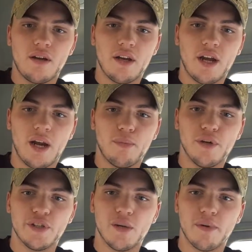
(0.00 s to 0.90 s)
I kind of
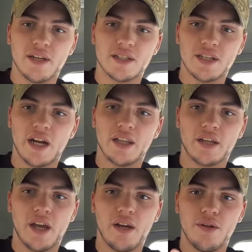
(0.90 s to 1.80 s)
push it up against the side of the
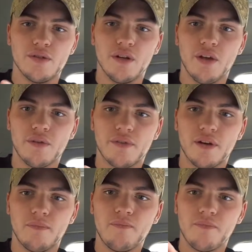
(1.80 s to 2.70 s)
can. Use your other
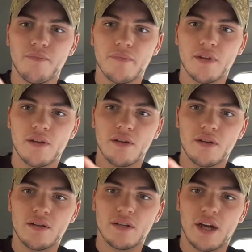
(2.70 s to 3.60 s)
thumb,
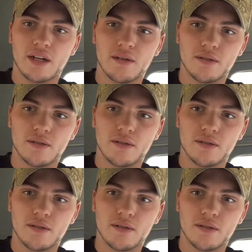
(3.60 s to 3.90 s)
knock